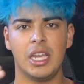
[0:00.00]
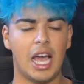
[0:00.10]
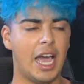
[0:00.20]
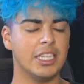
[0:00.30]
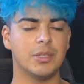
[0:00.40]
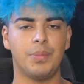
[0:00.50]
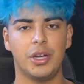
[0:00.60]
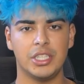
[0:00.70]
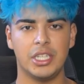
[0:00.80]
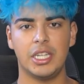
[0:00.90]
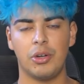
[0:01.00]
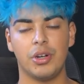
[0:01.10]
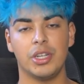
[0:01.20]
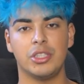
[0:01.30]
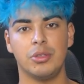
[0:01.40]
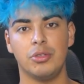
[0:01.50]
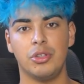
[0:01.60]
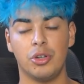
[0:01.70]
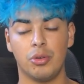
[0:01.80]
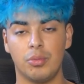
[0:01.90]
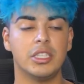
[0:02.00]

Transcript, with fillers: I had to budget in order to, you know,